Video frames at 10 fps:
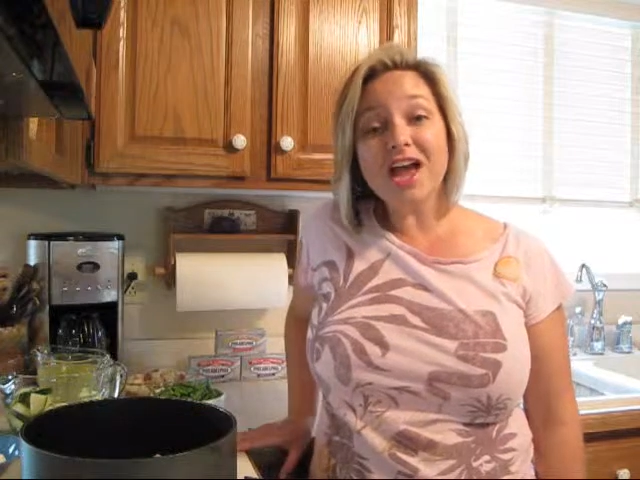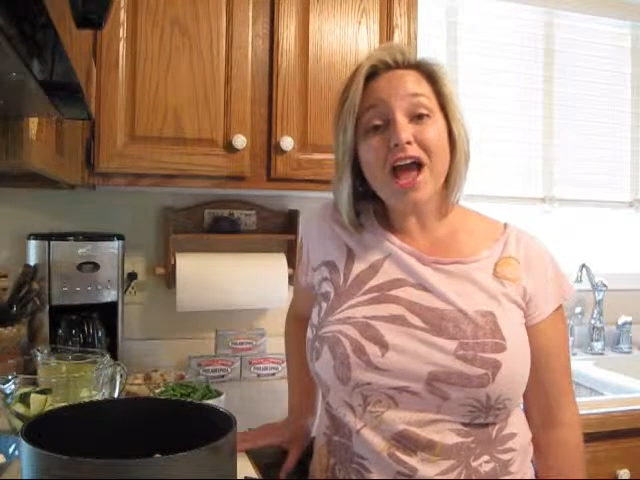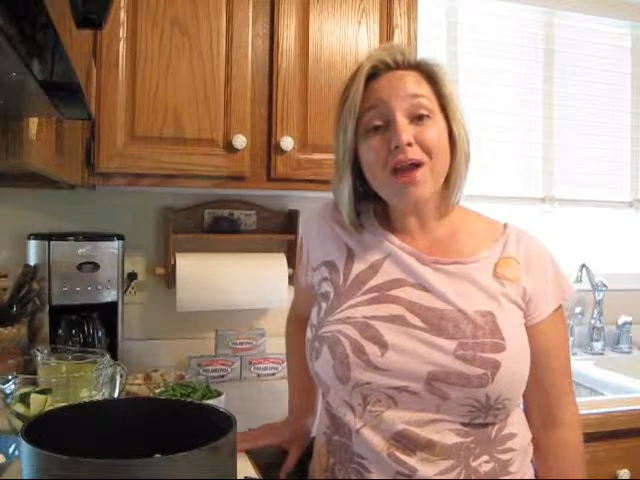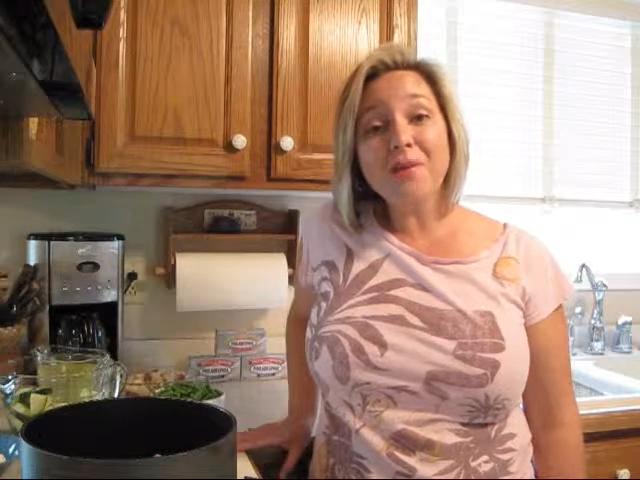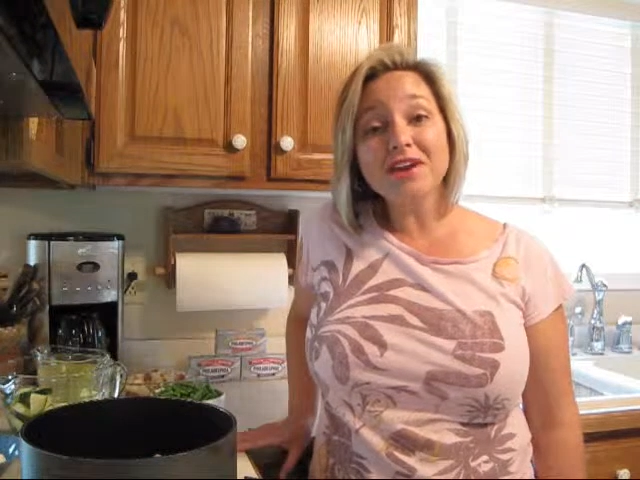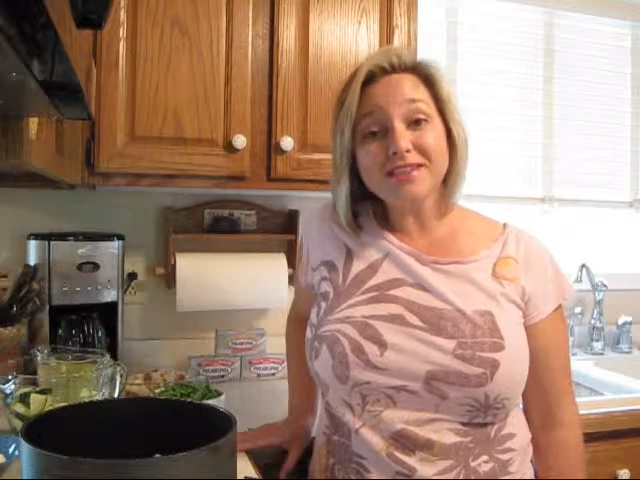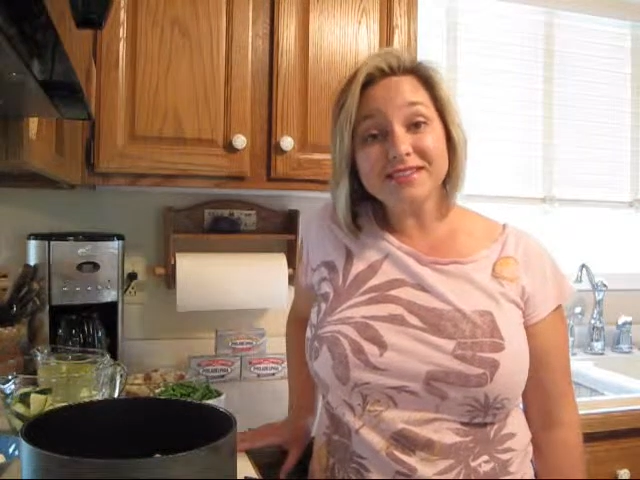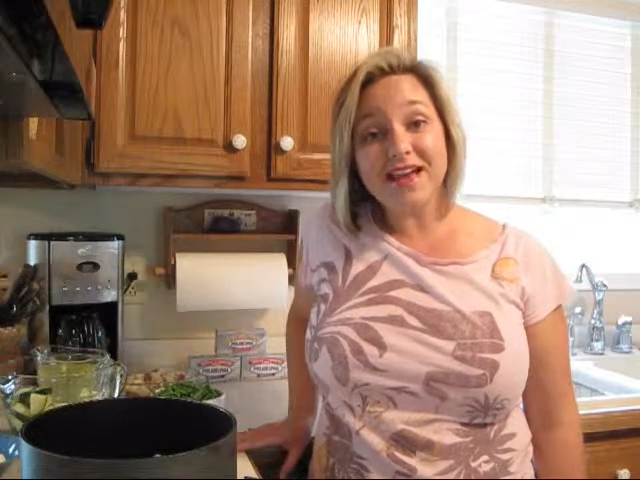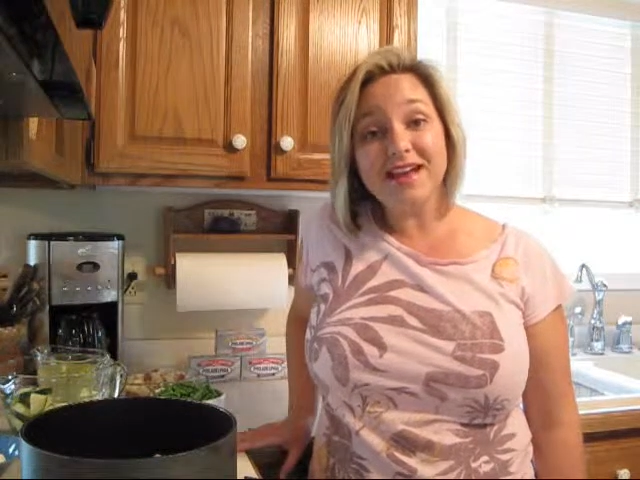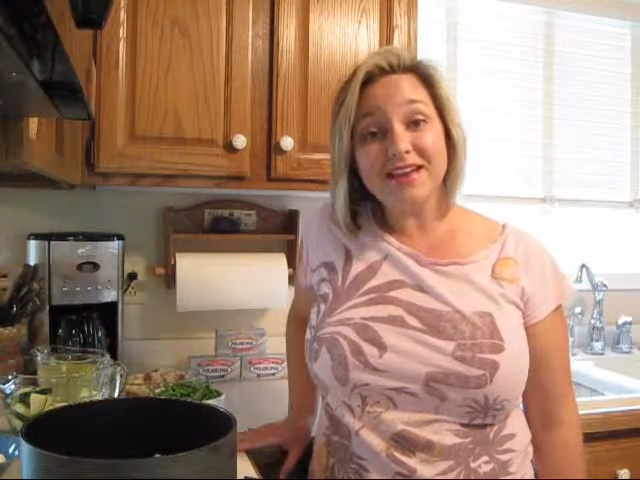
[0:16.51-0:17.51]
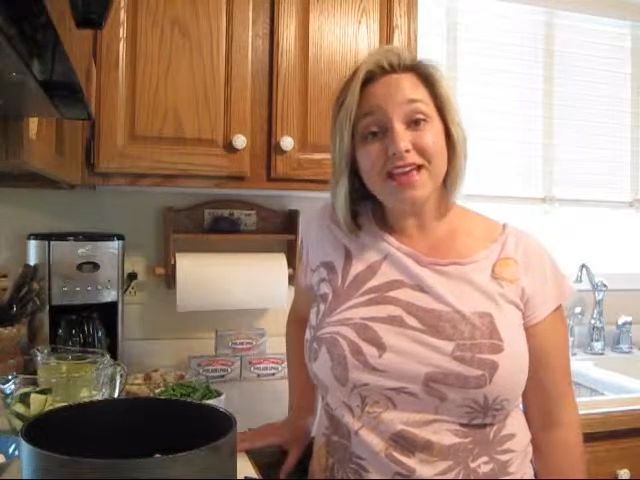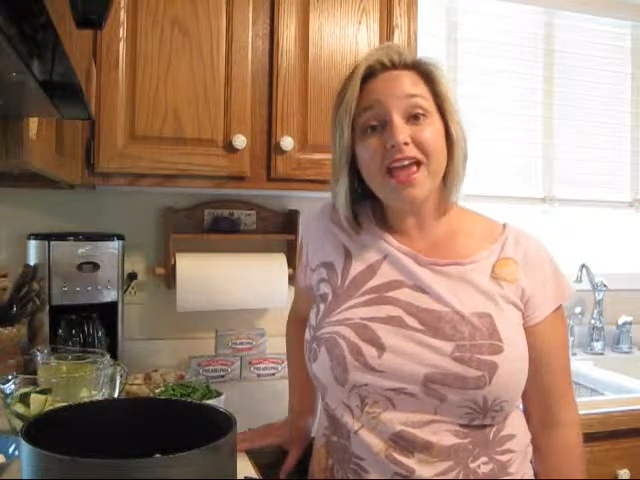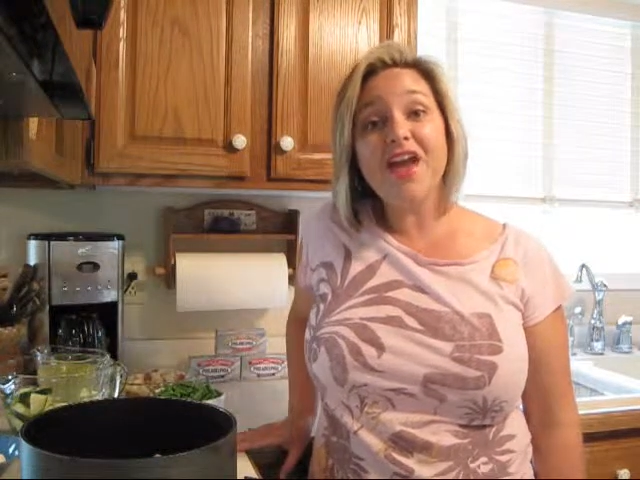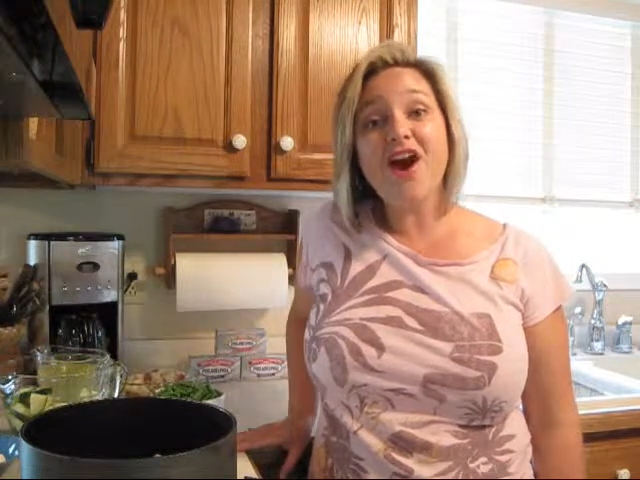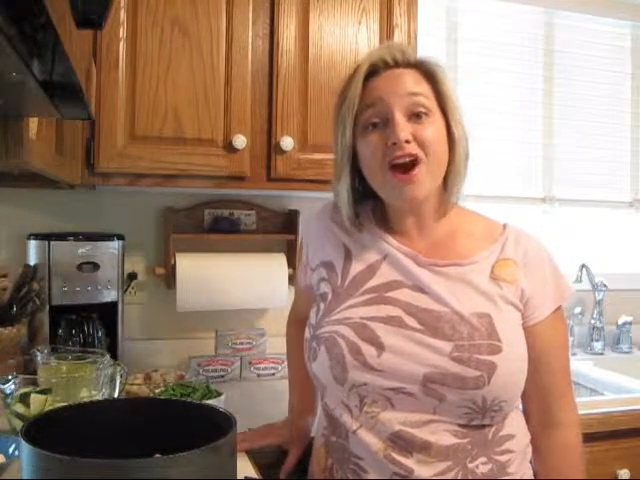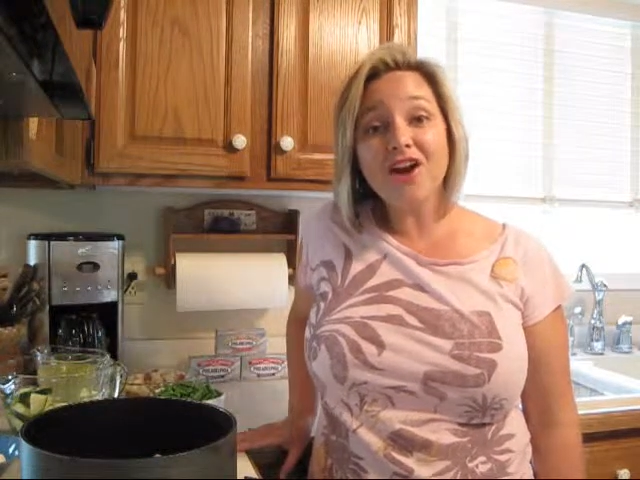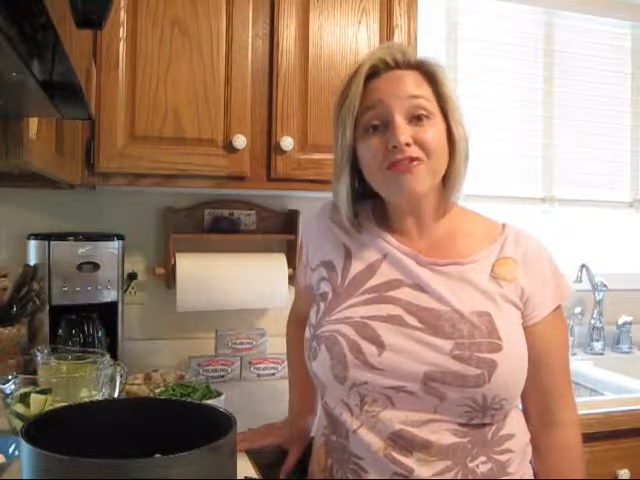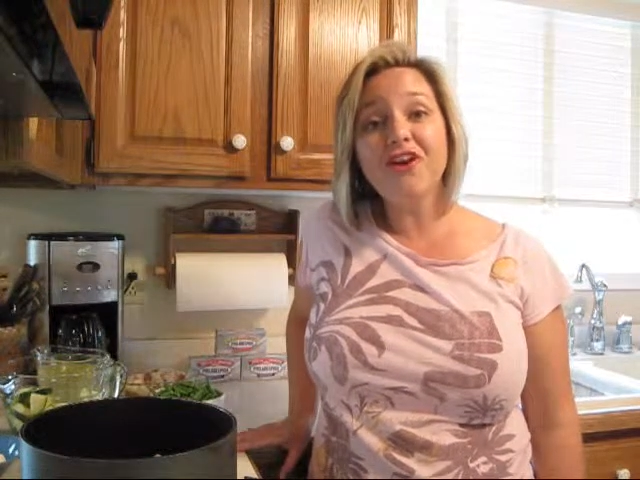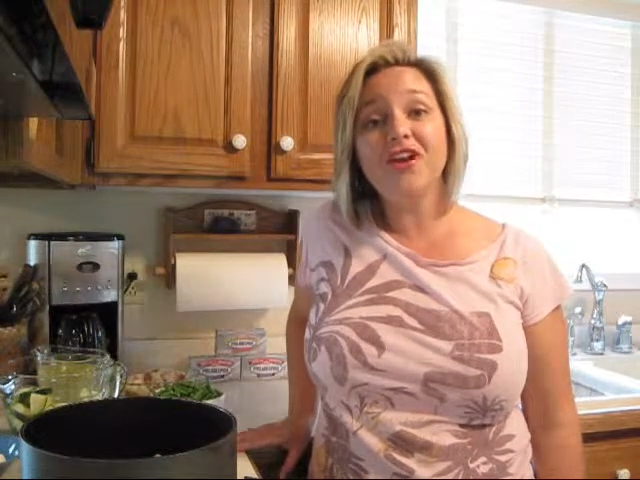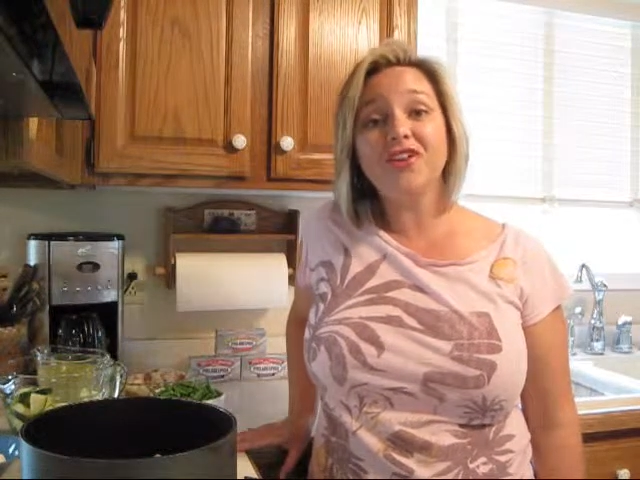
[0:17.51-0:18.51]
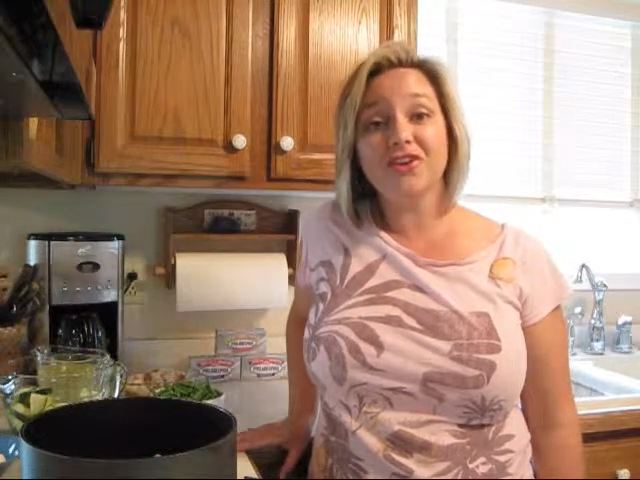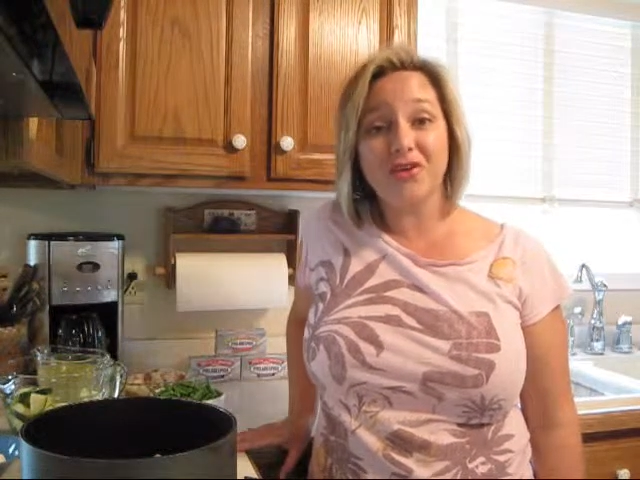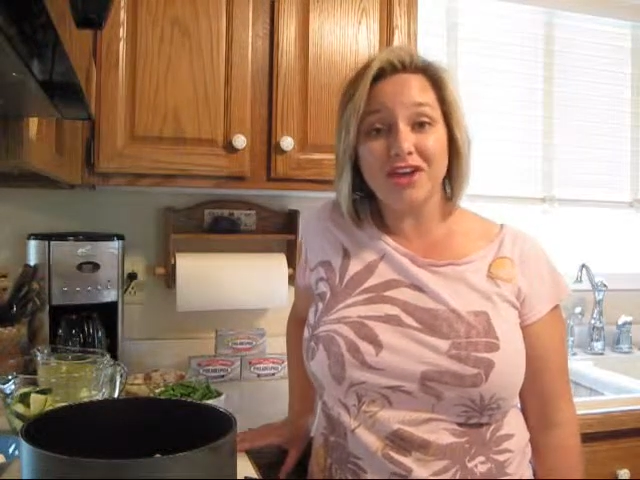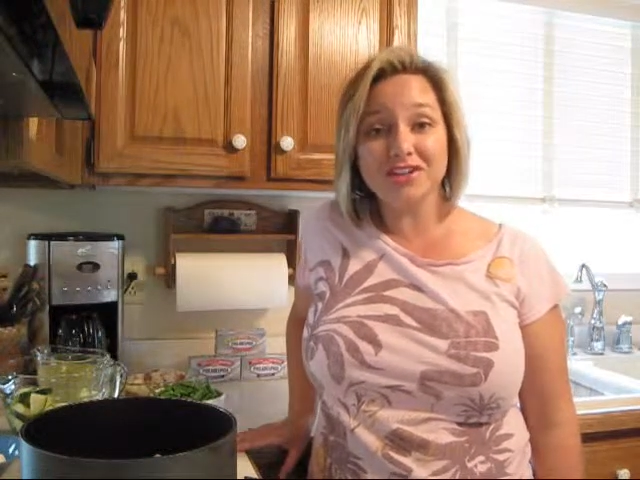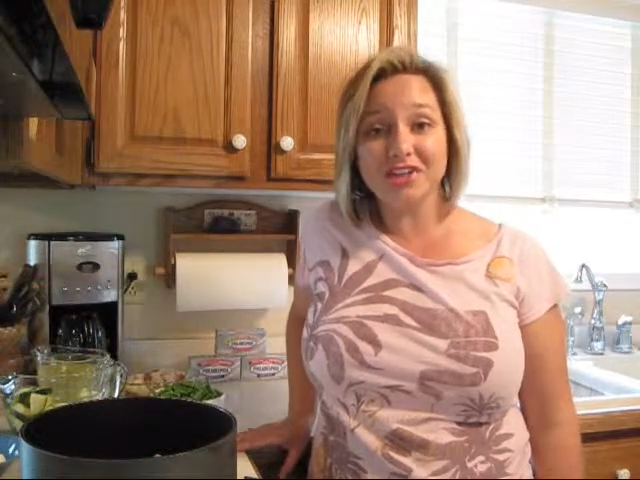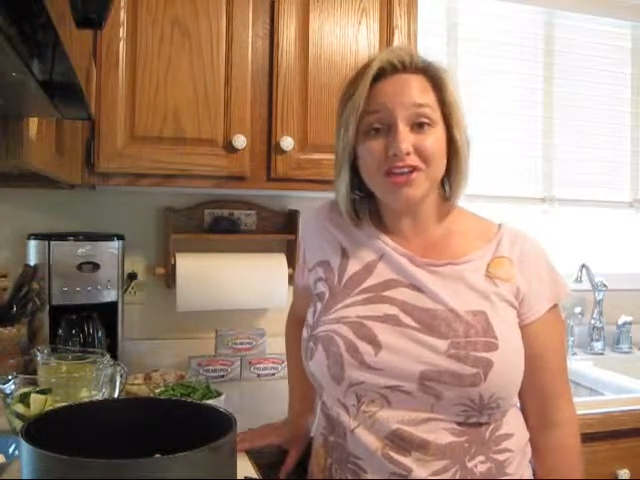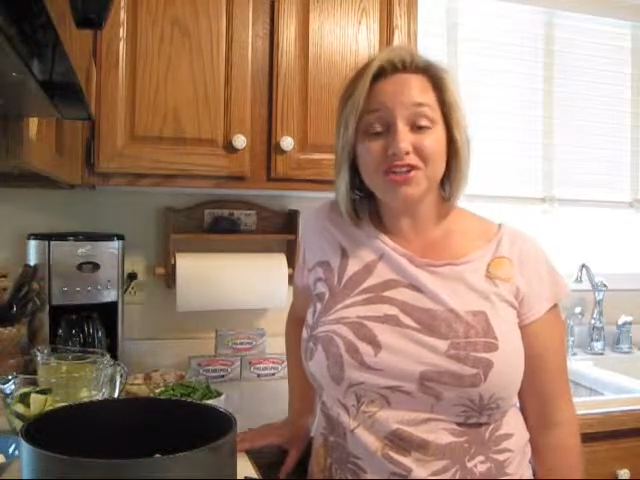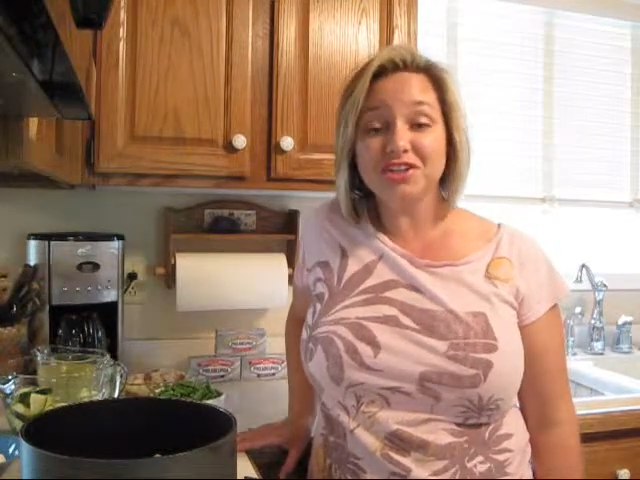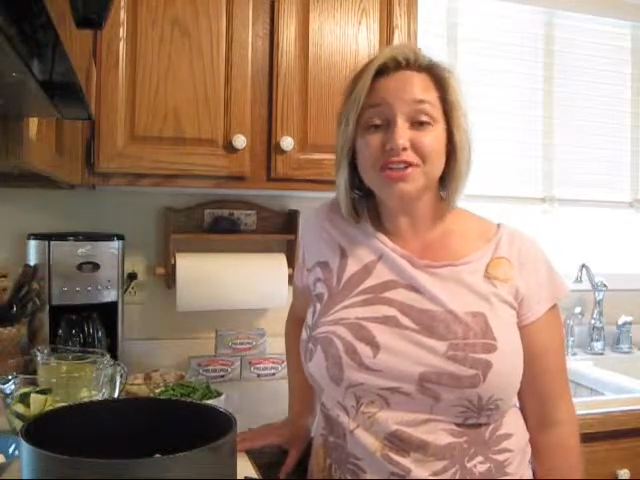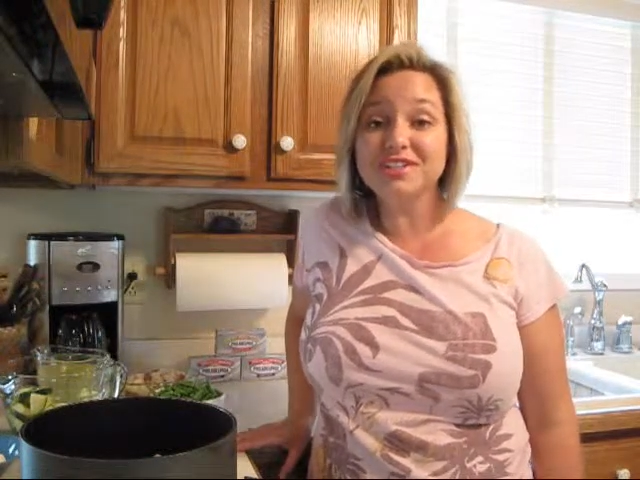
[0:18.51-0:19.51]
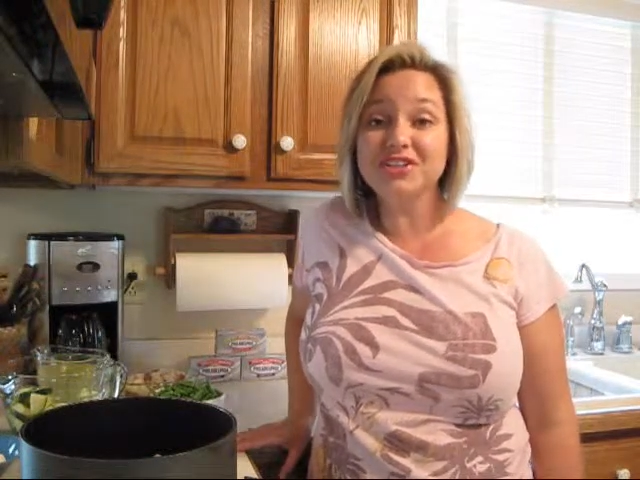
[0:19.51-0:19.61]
I want to send a heartfelt congratulations